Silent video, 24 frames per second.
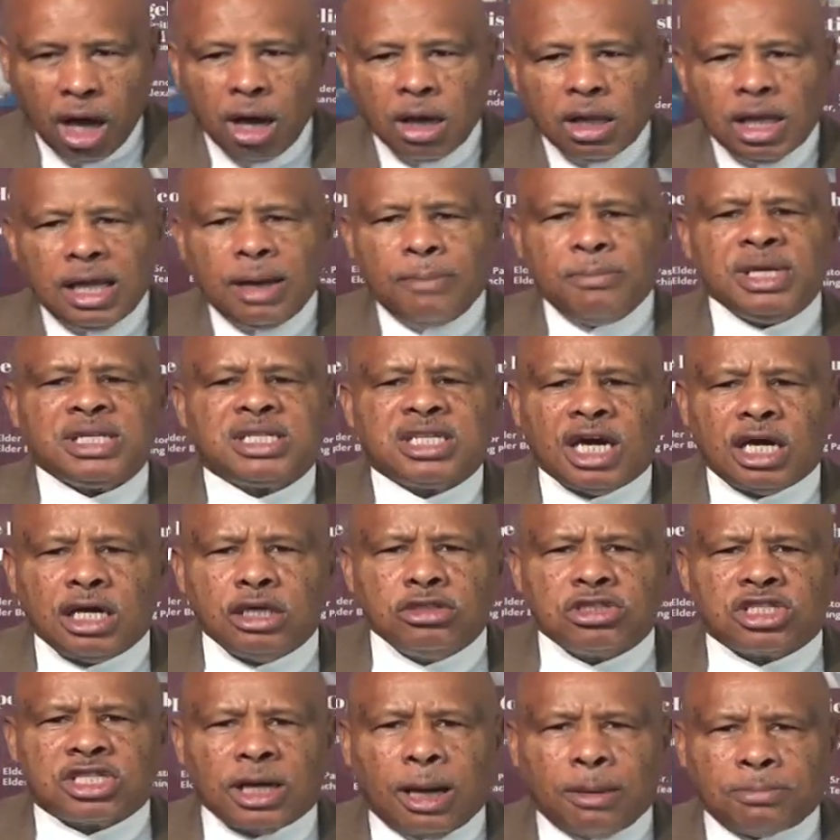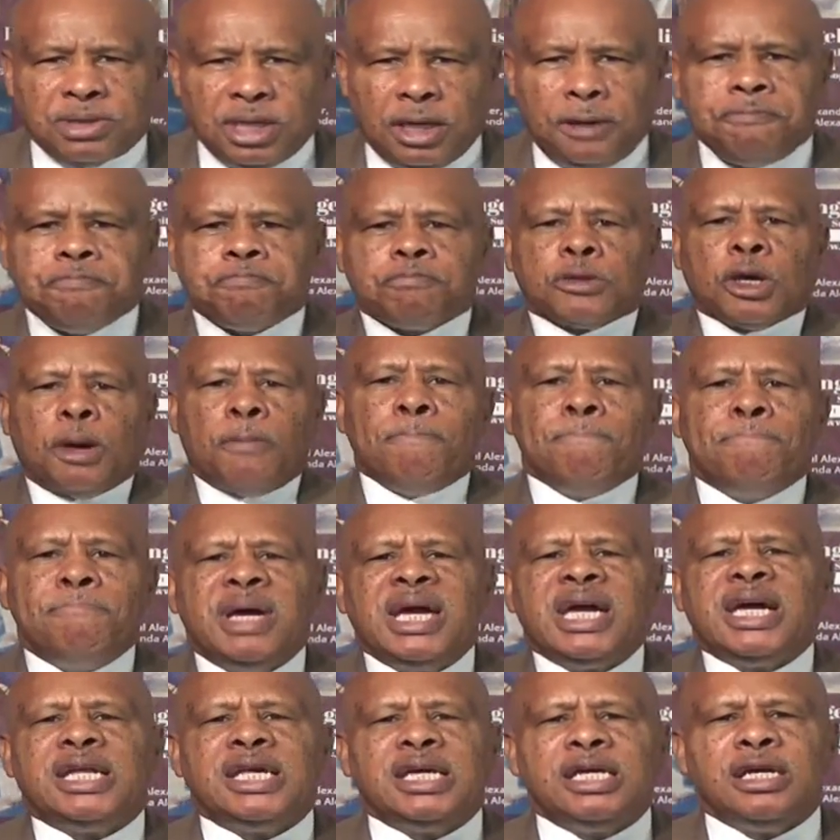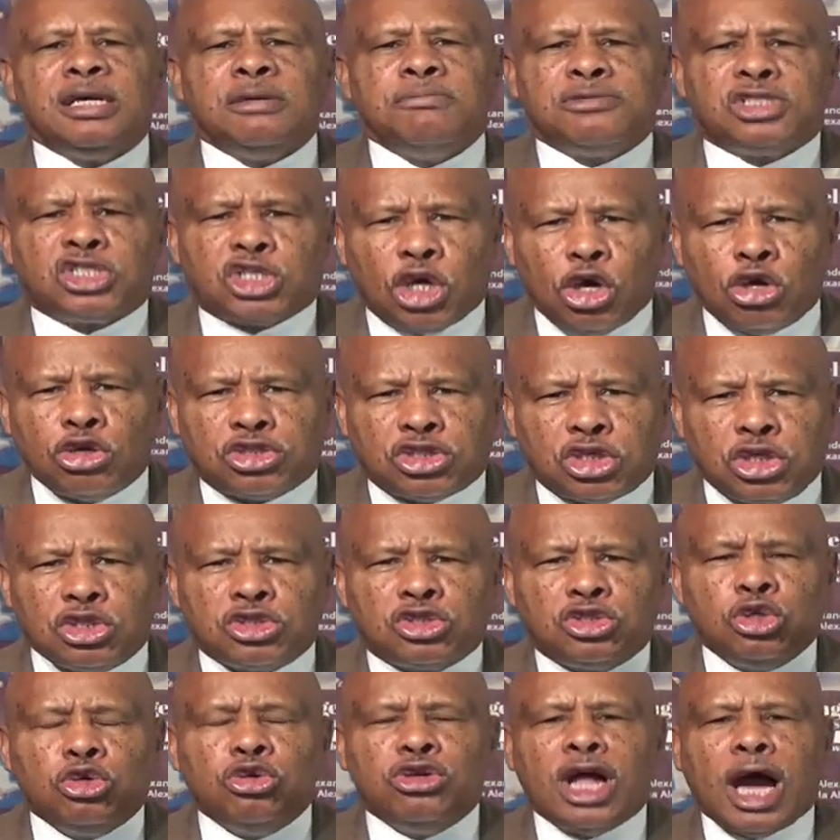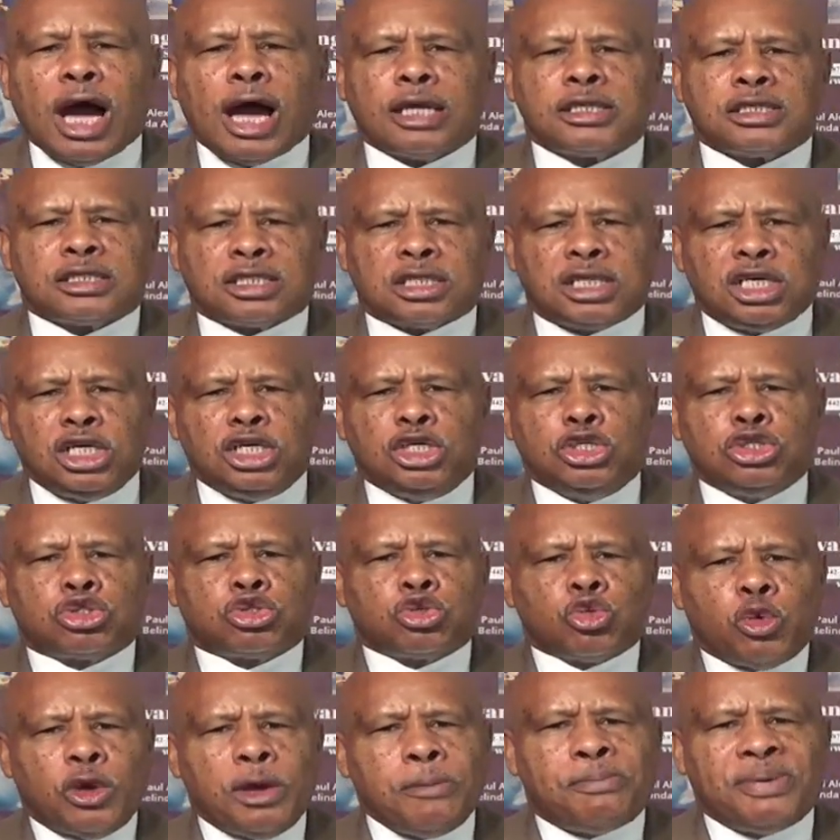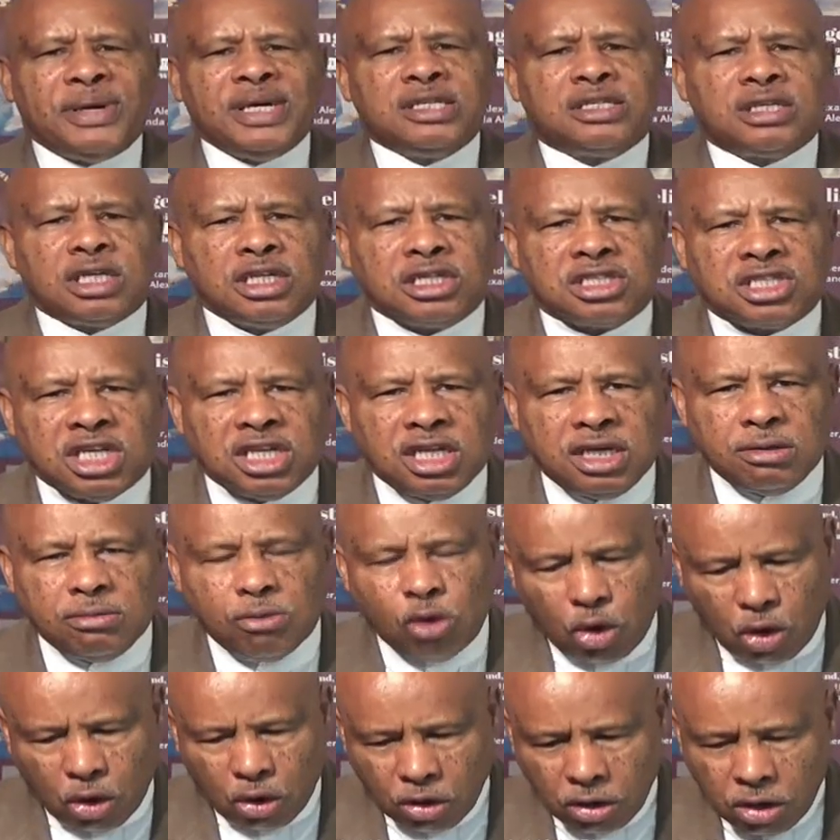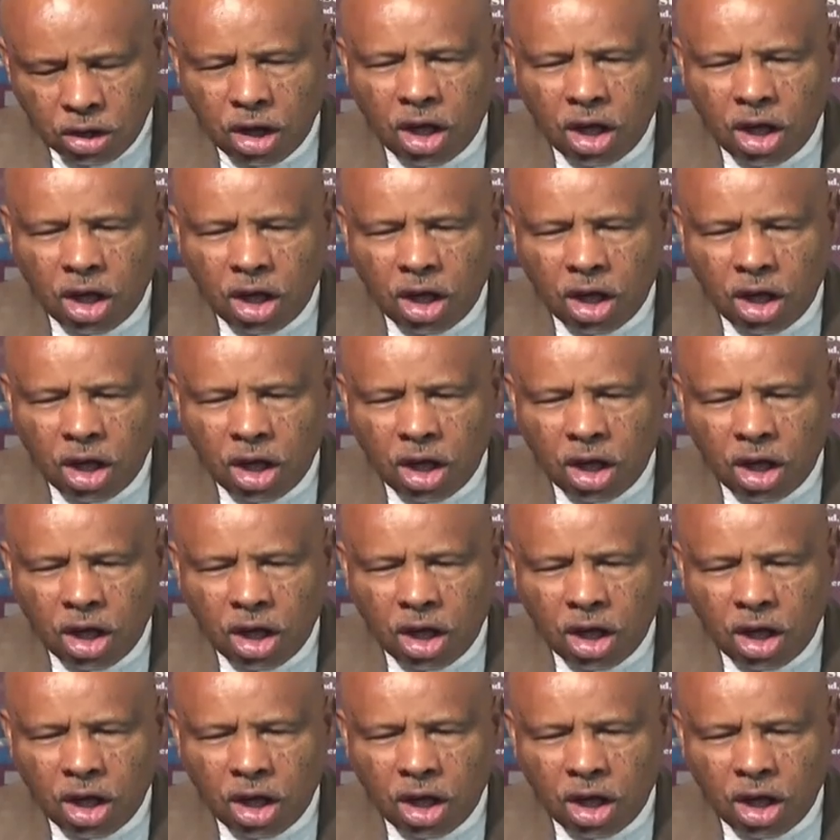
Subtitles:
Let me tell you something. Many churches do not teach repentance anymore.